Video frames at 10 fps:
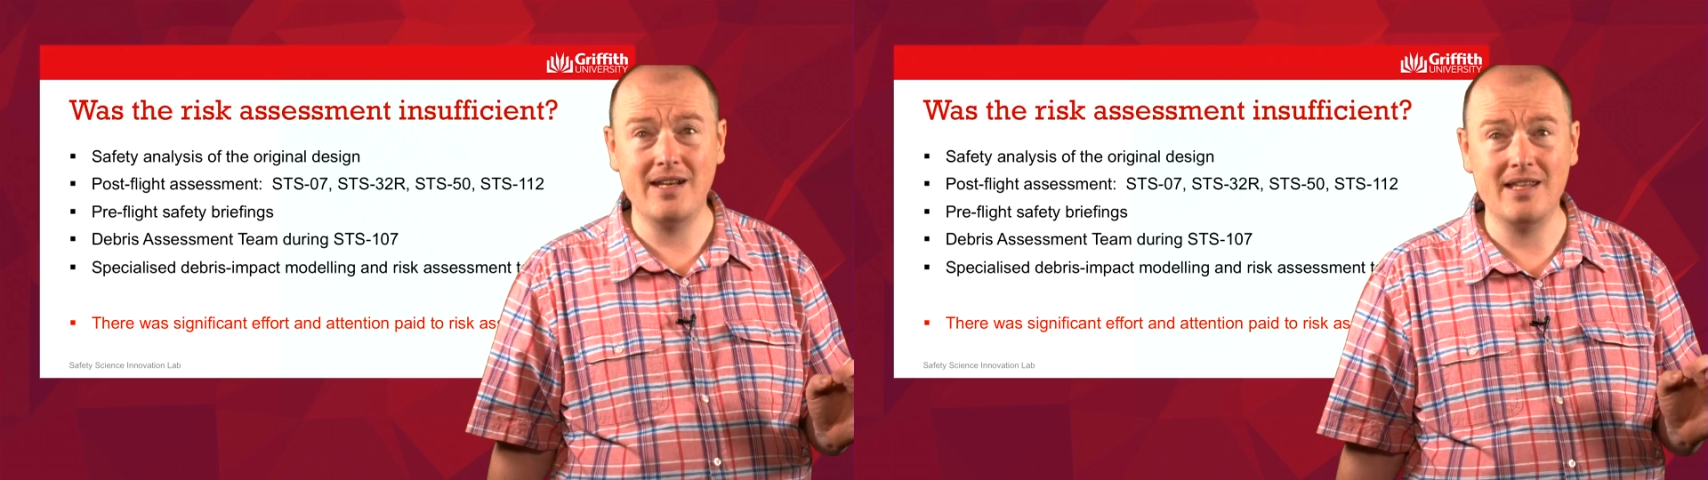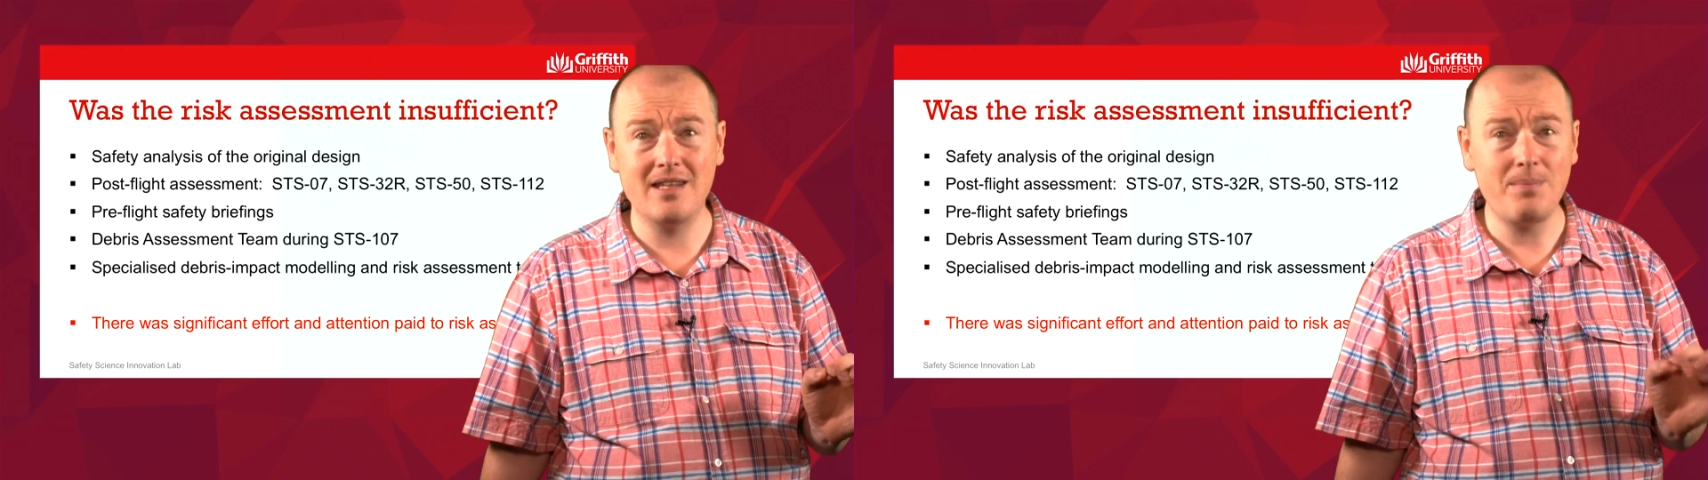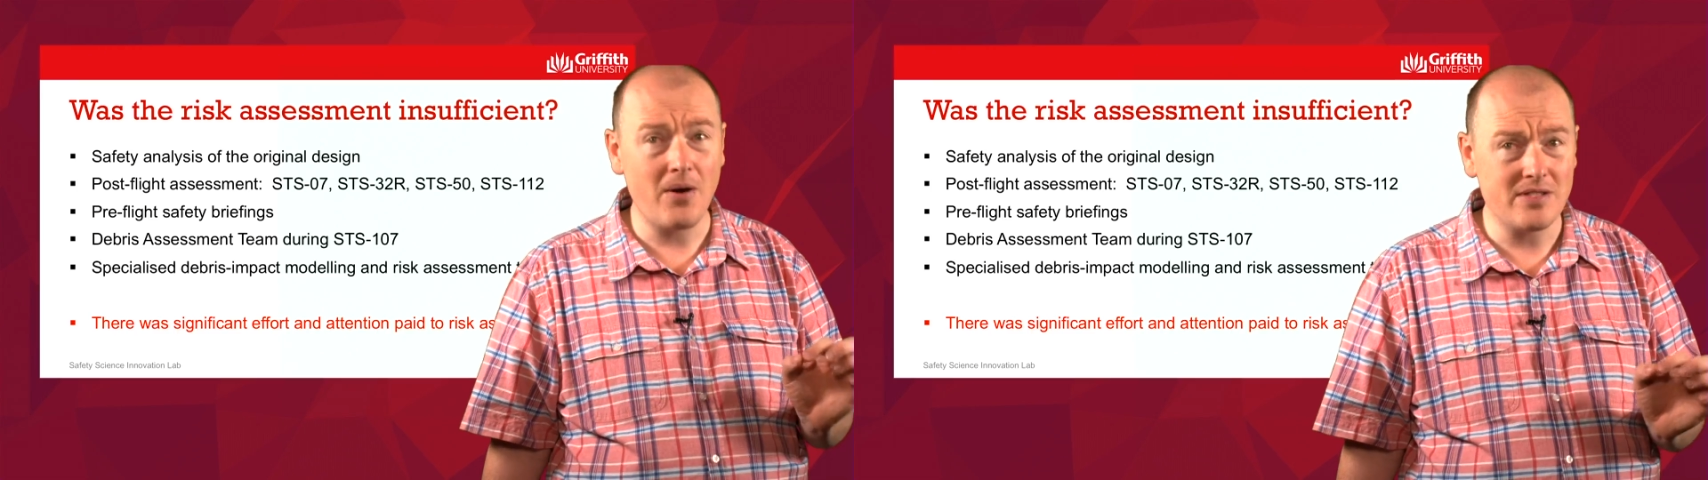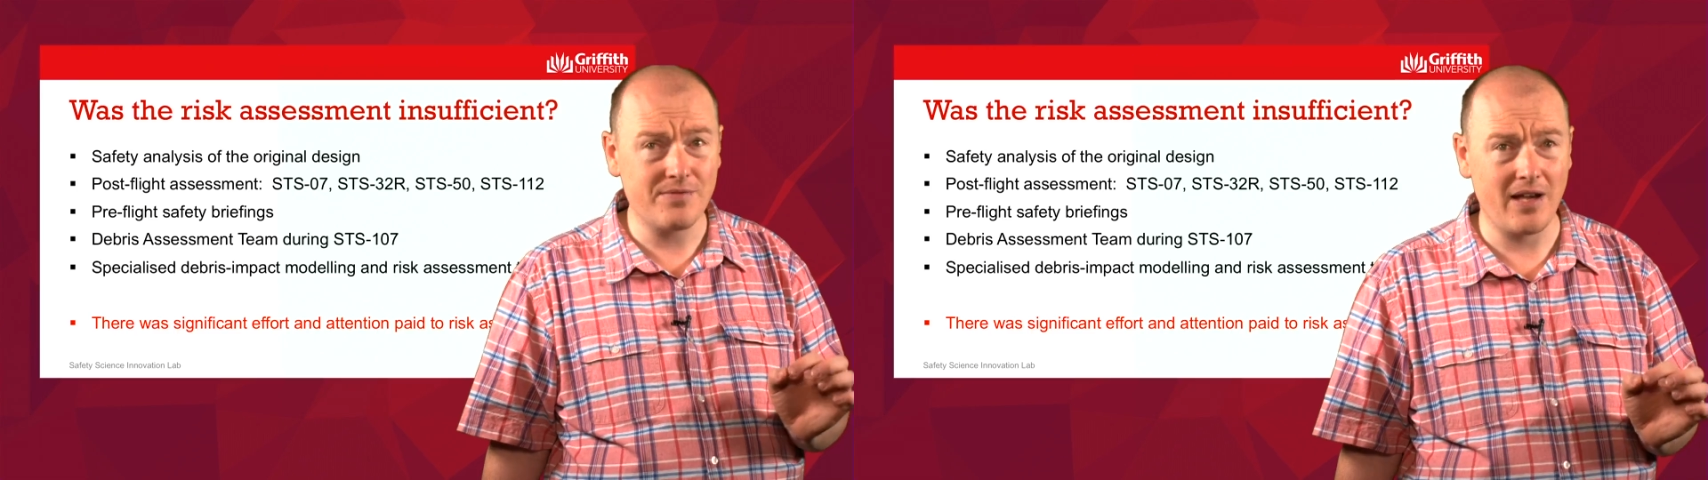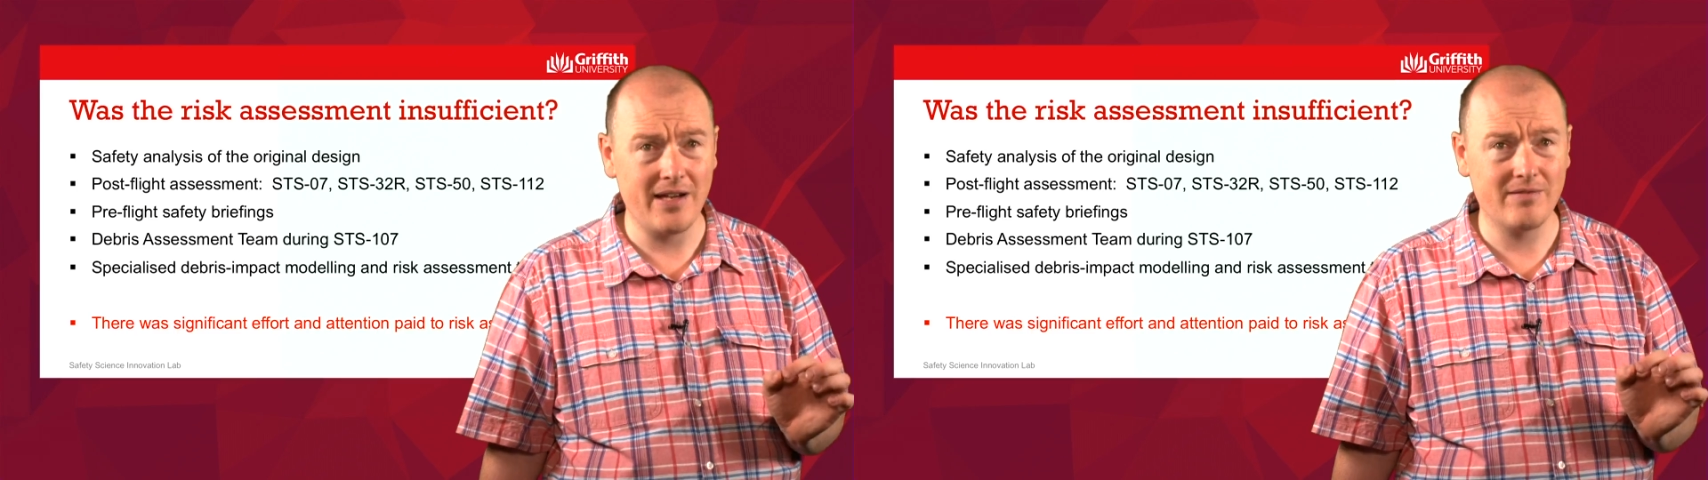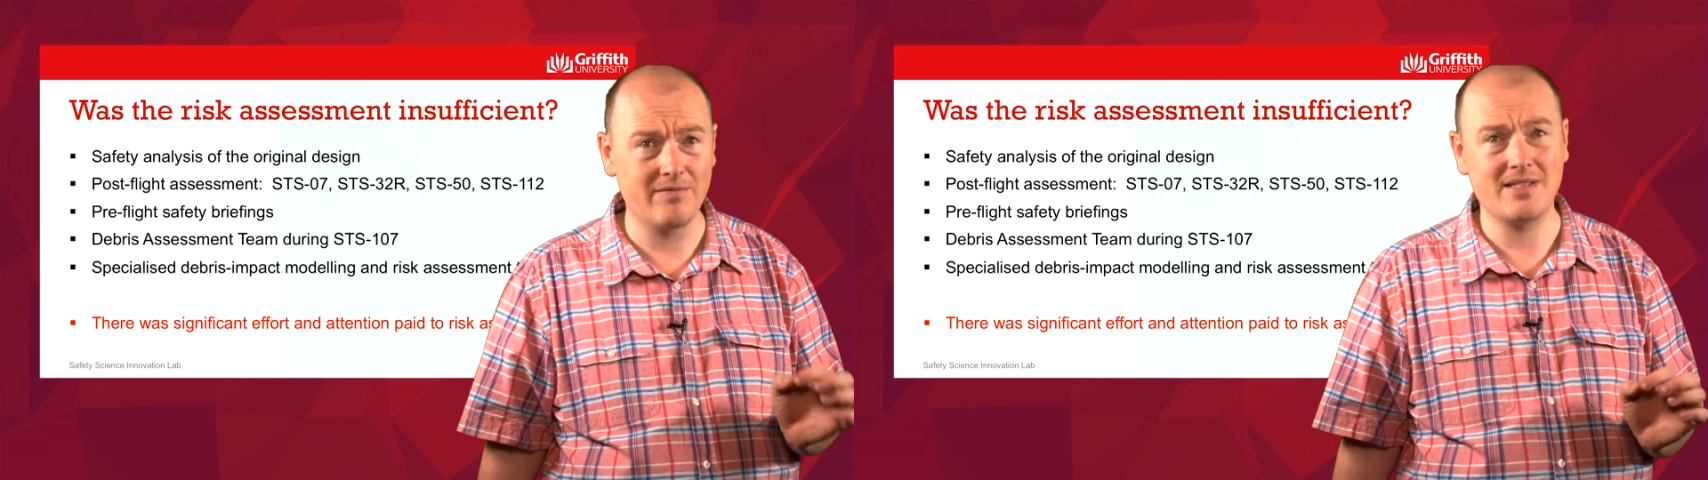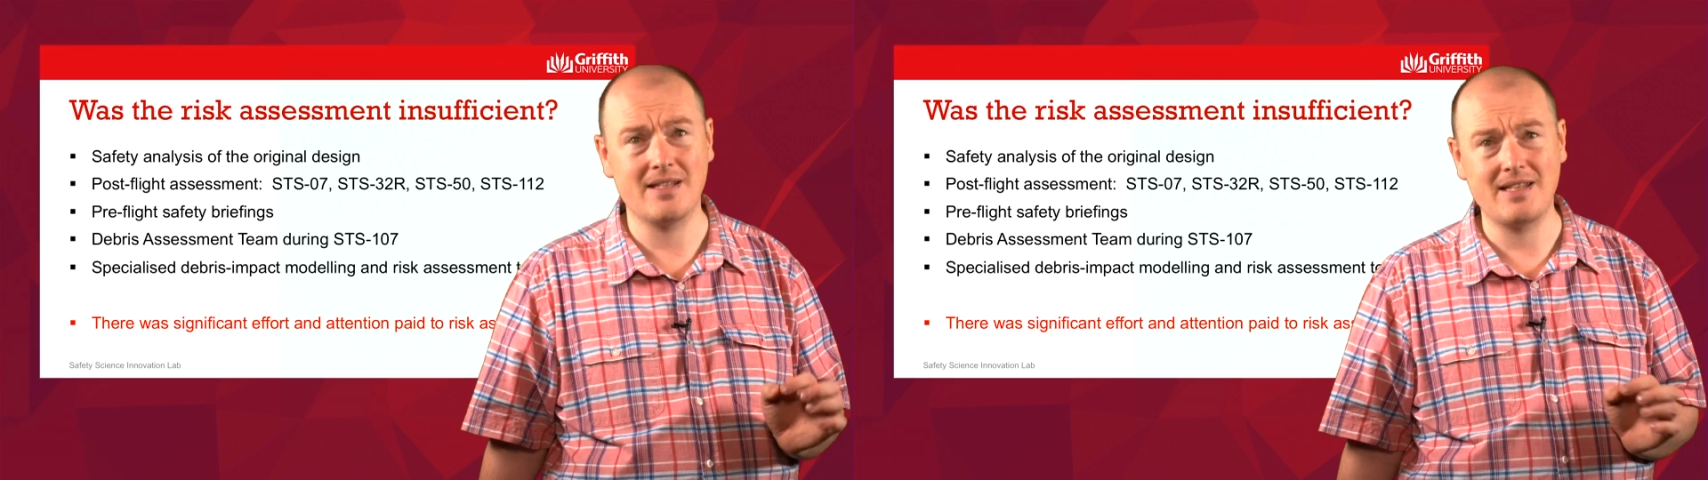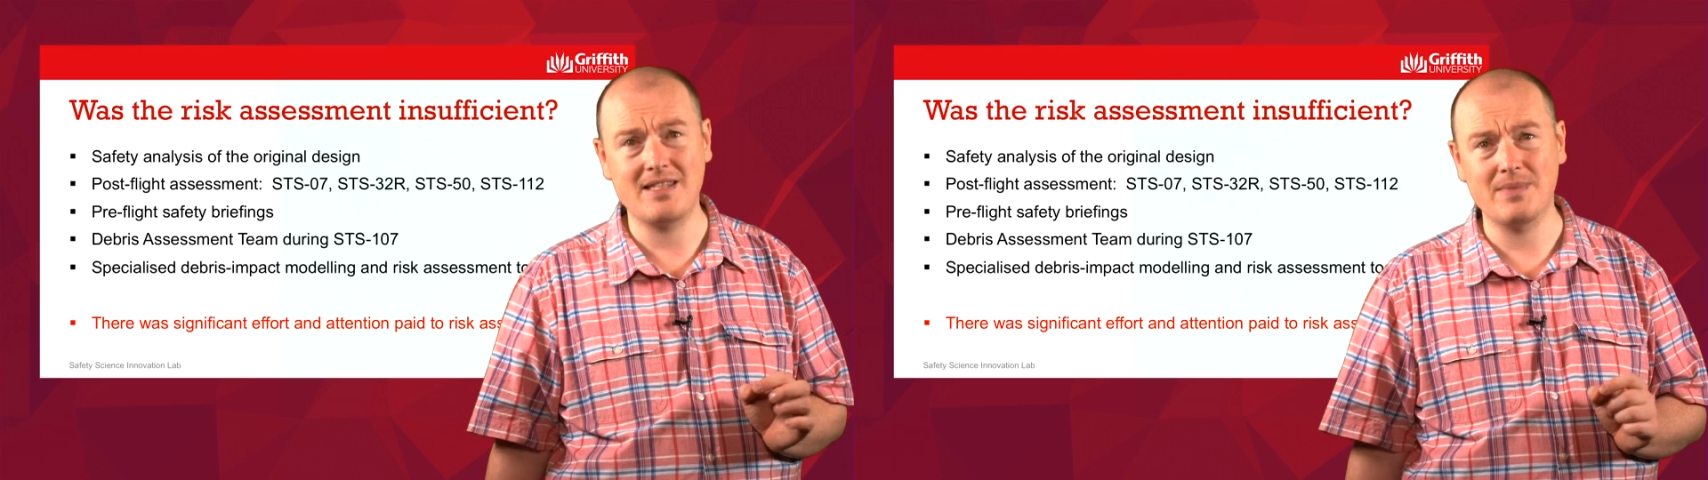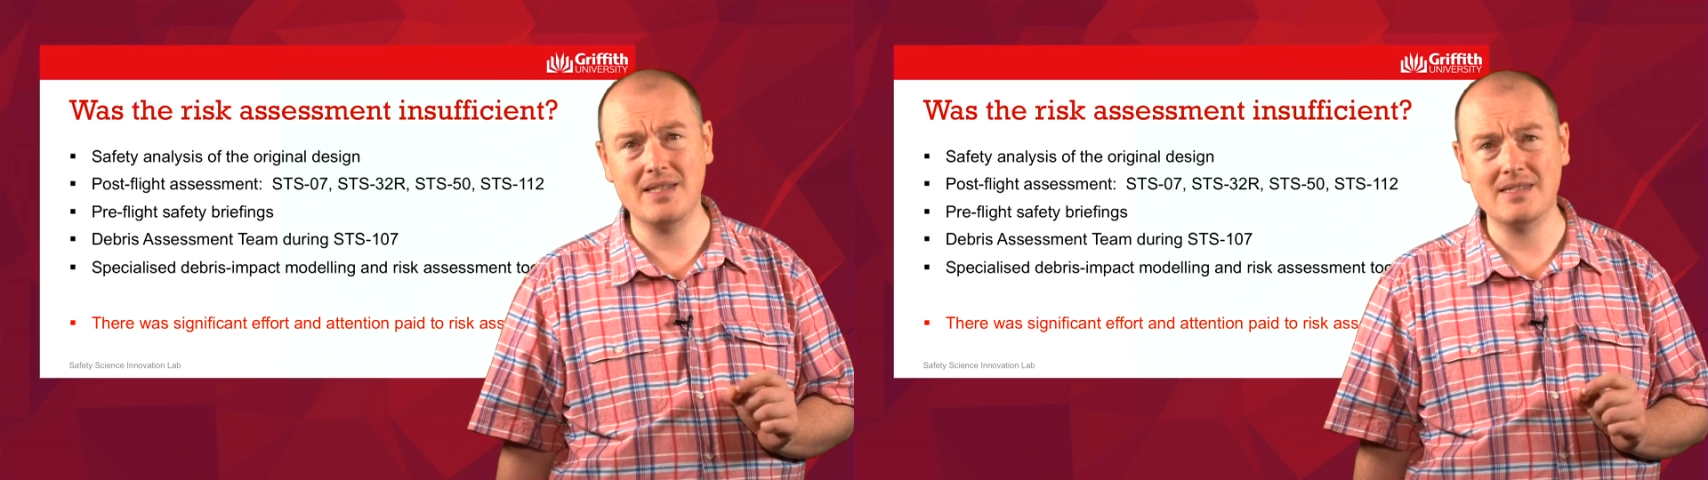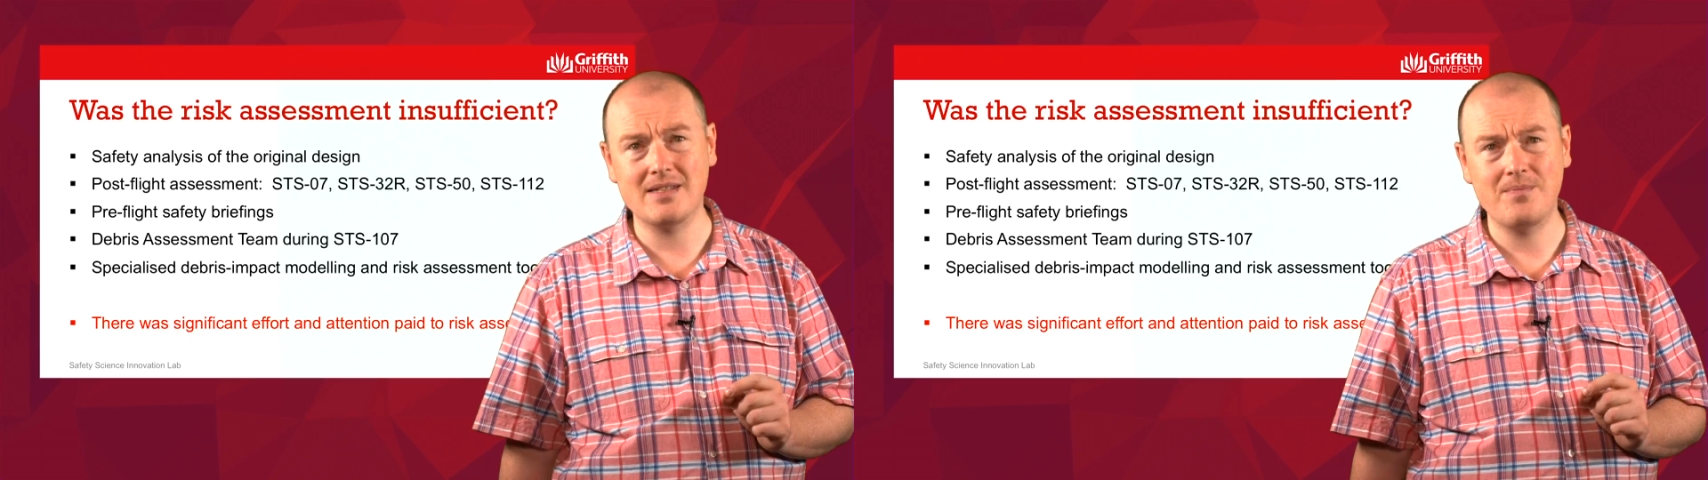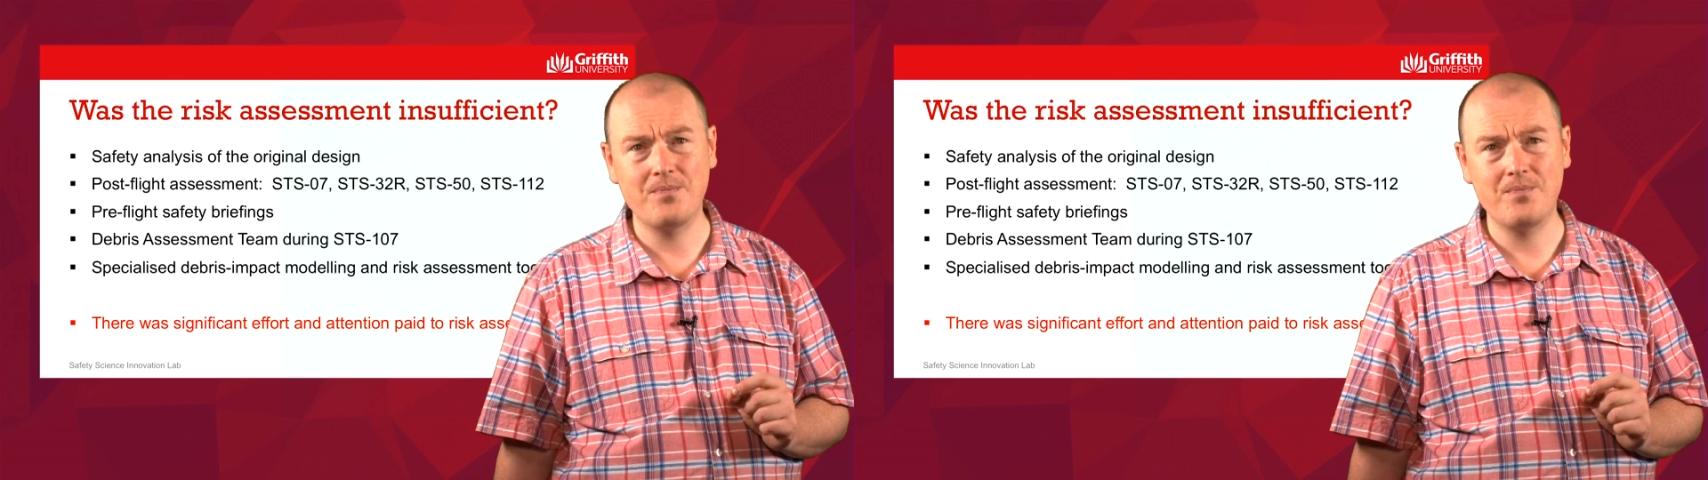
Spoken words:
in the post-flight risk assessments.